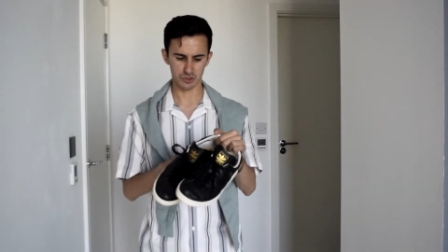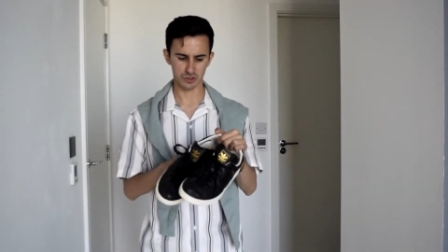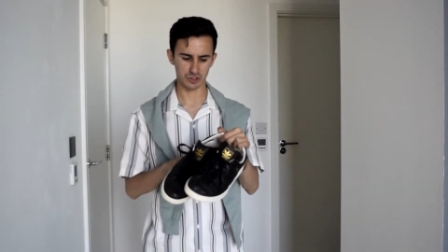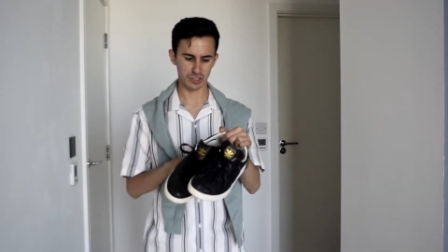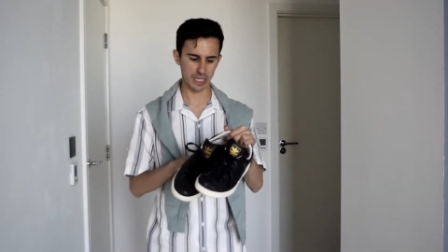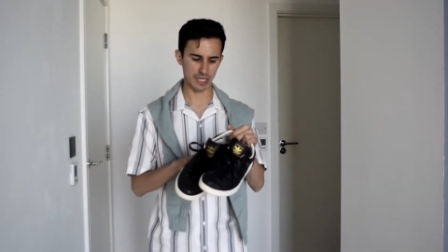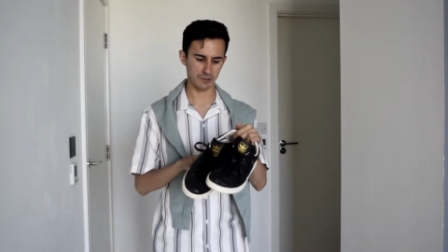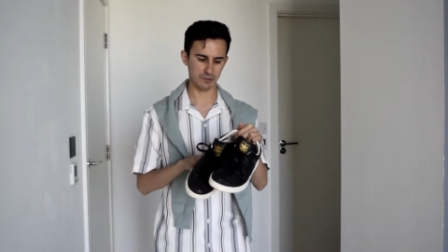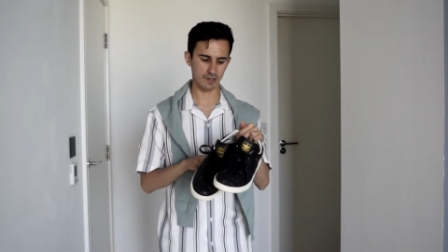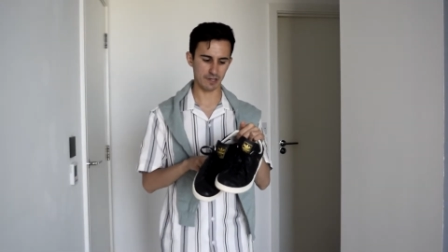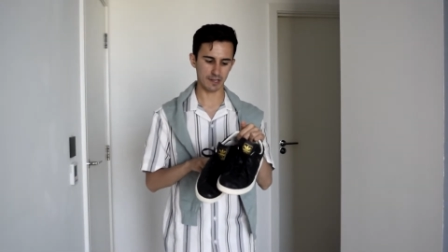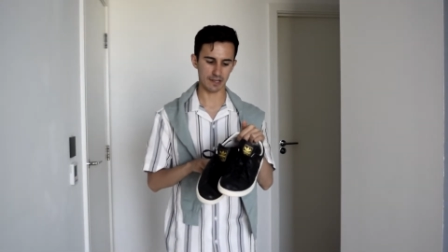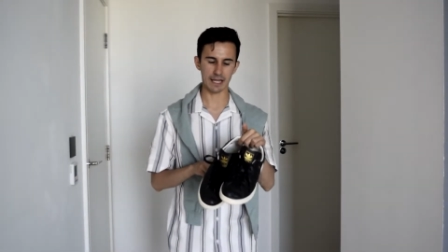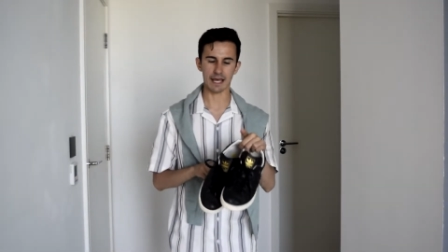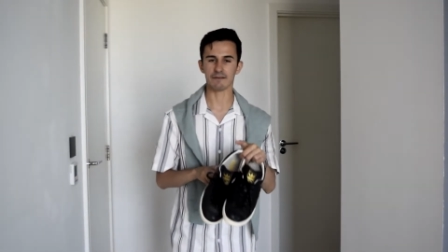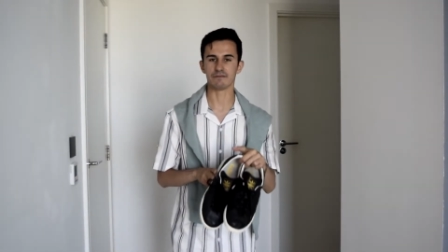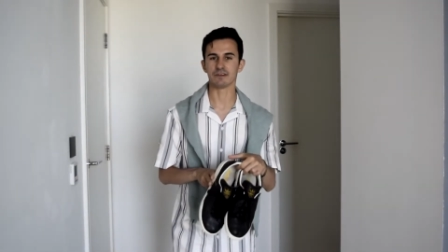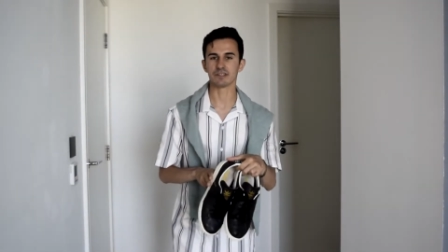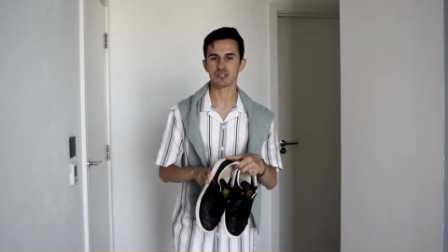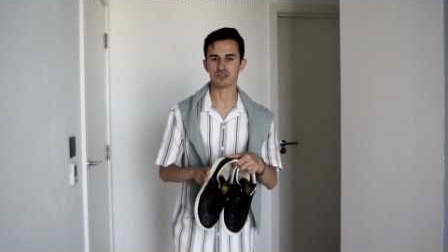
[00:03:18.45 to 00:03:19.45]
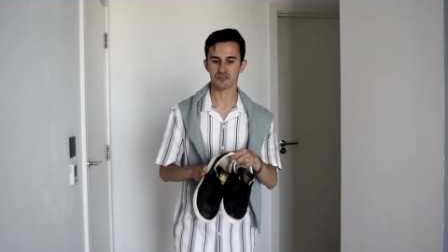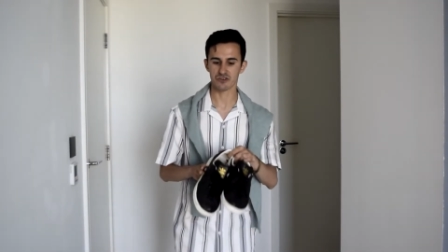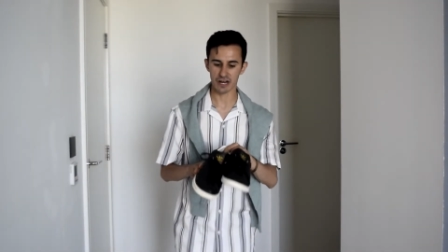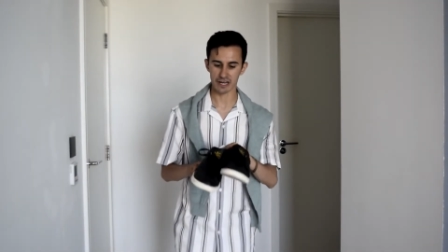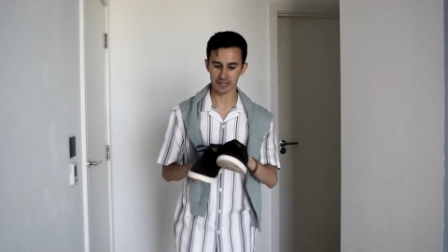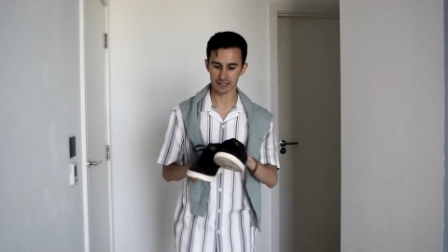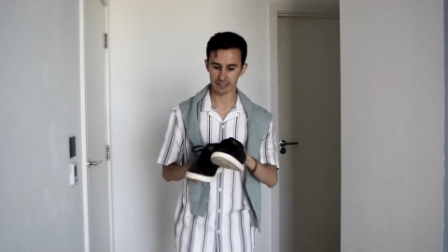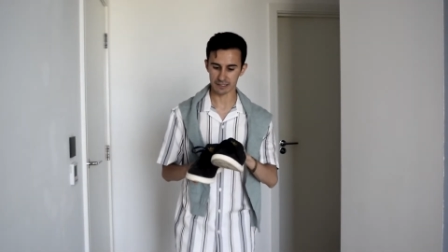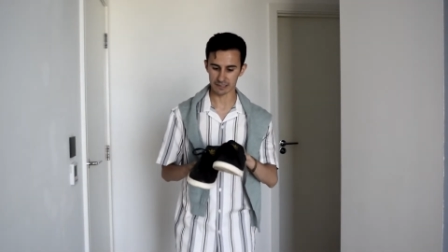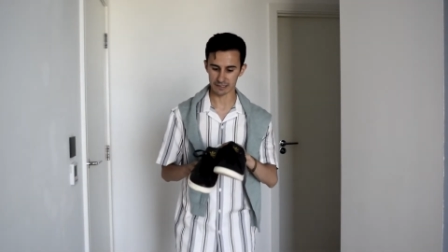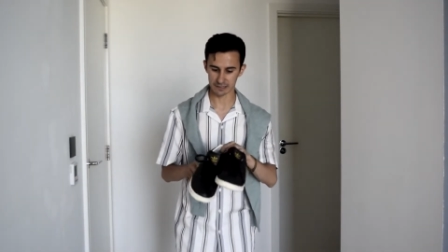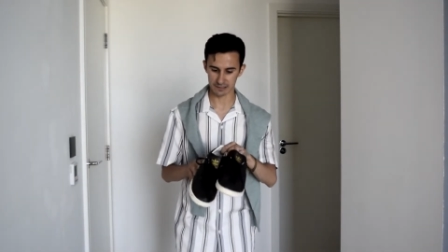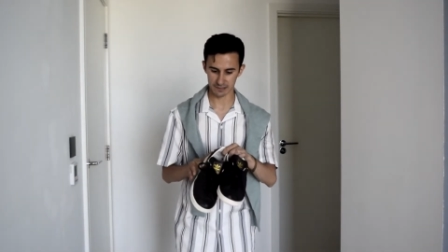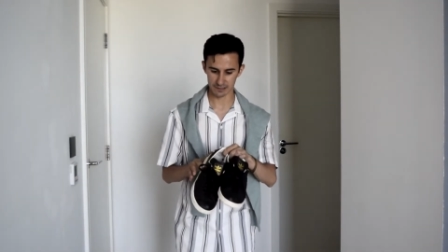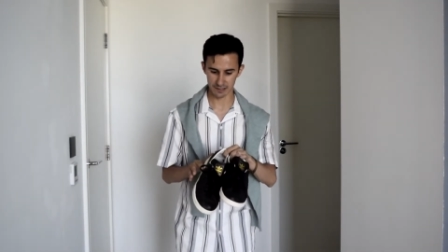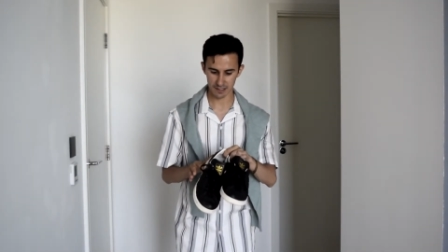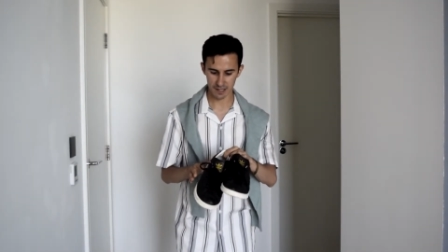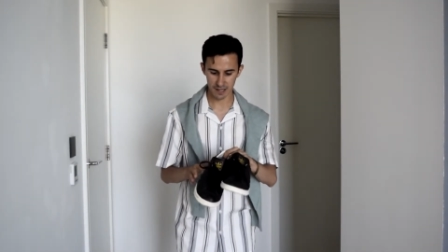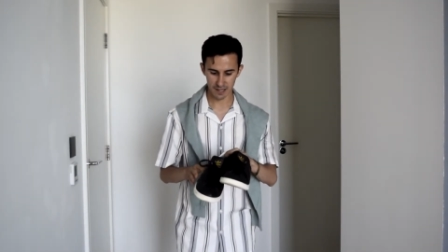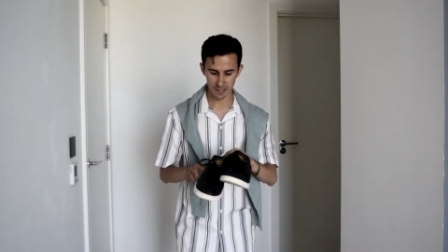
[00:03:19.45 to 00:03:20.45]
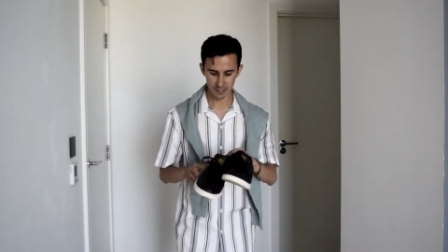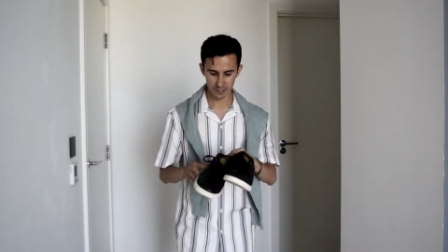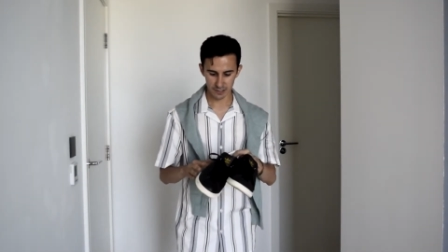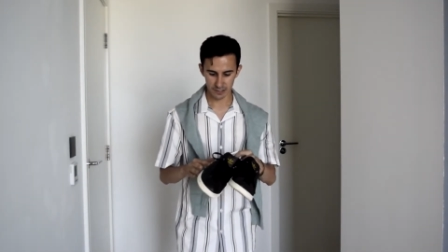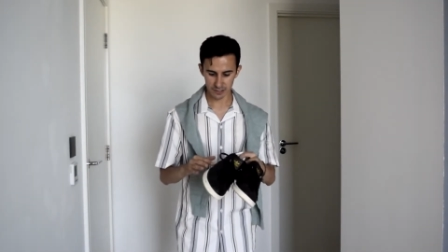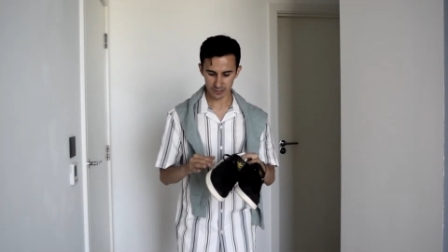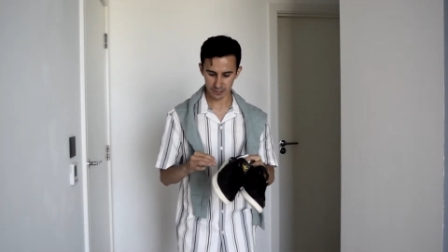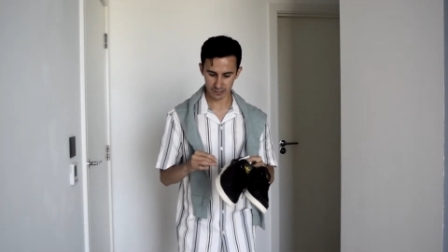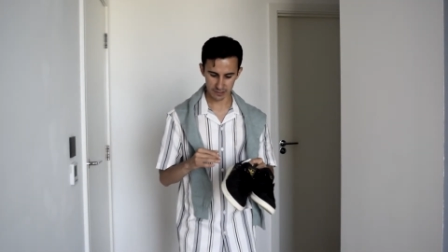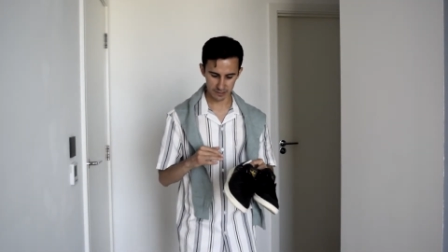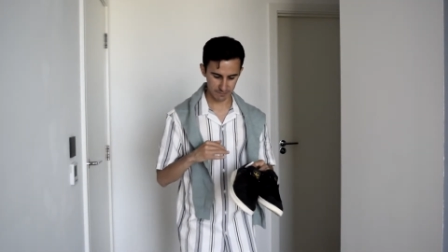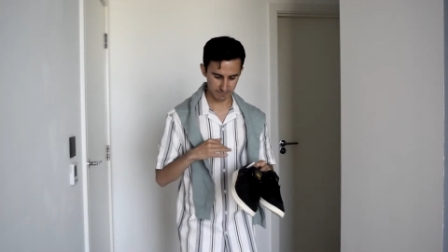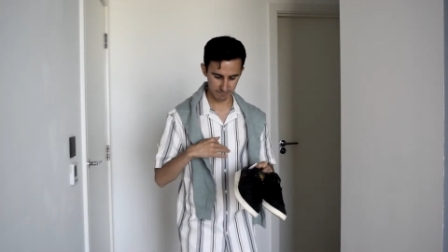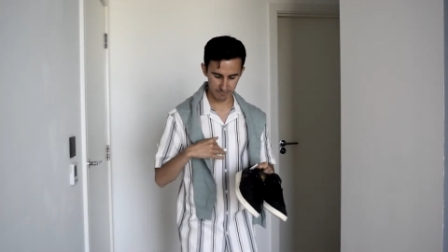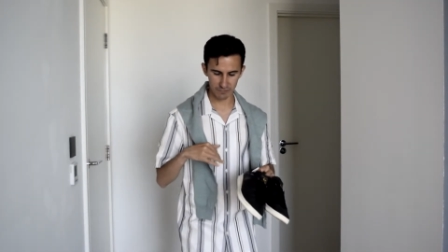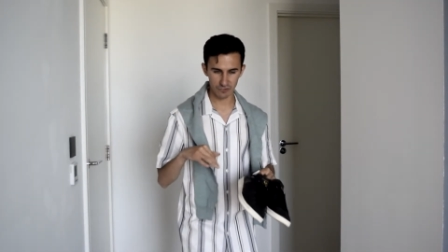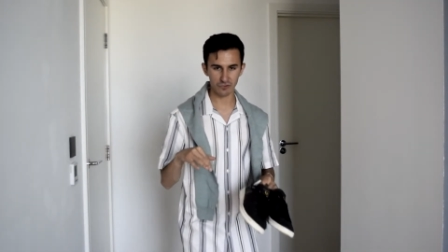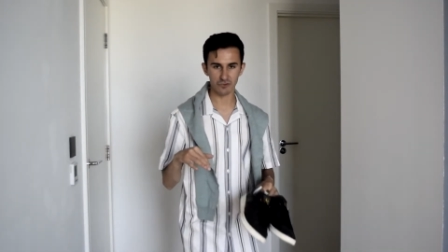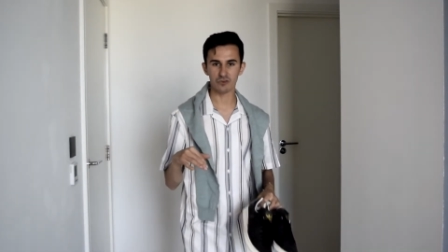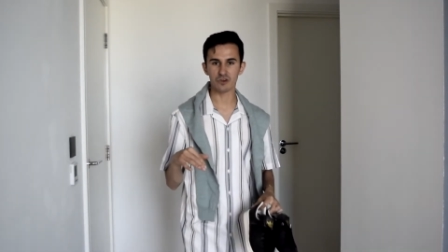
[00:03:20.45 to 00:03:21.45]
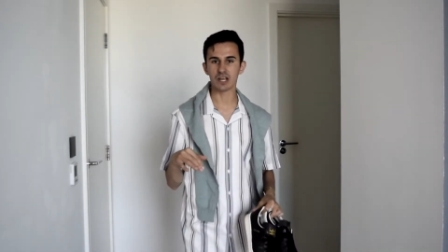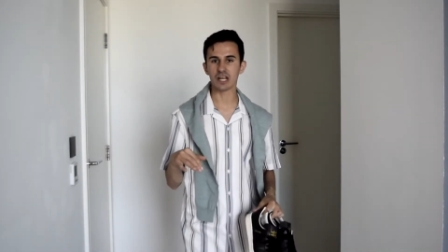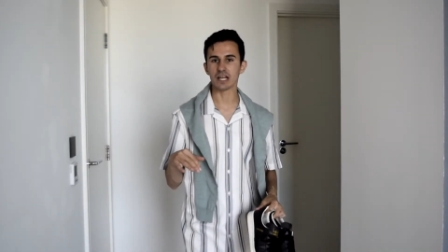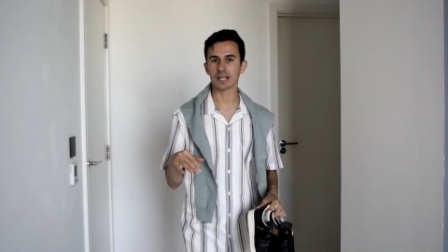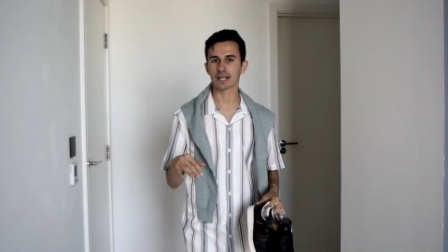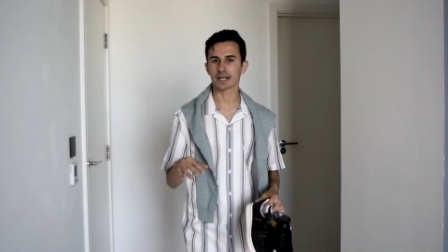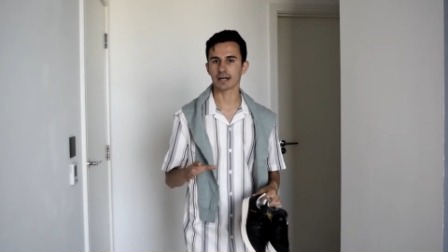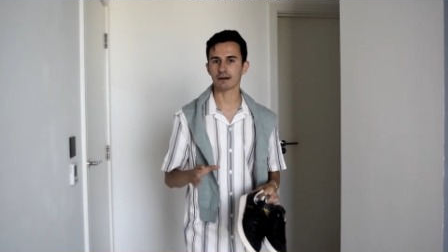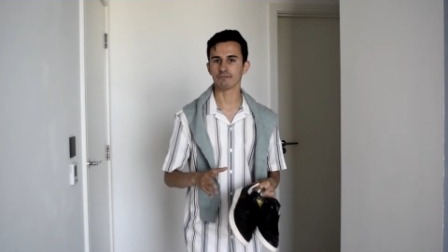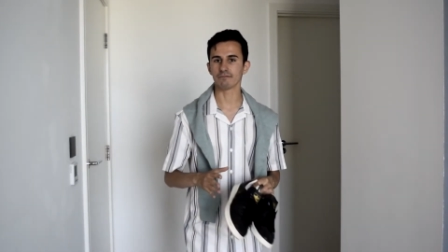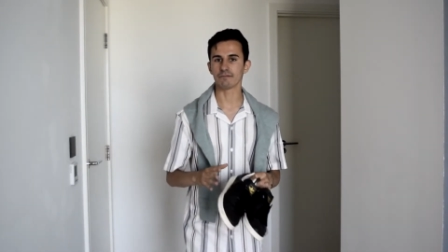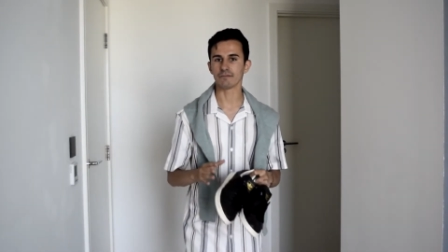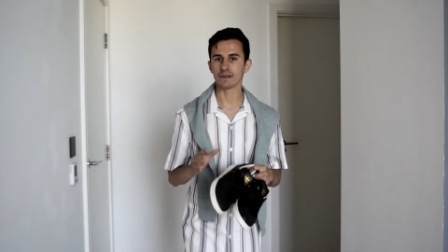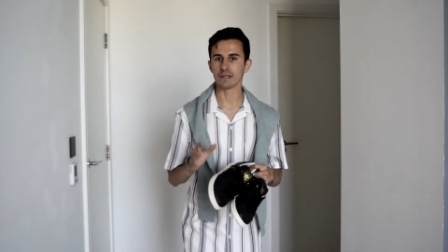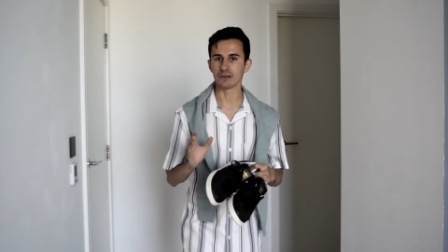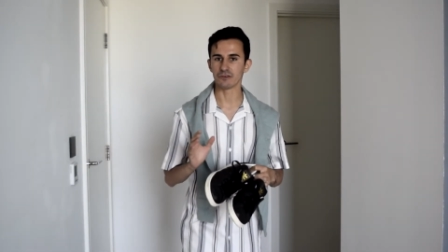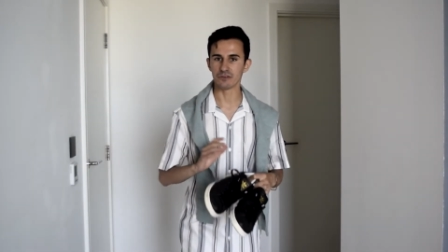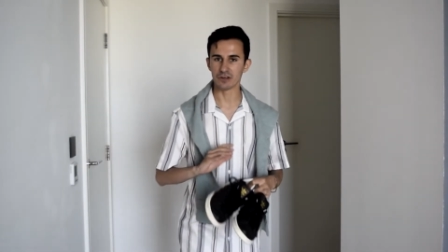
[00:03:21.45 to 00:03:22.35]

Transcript: genuine leather trainers, just really comfy,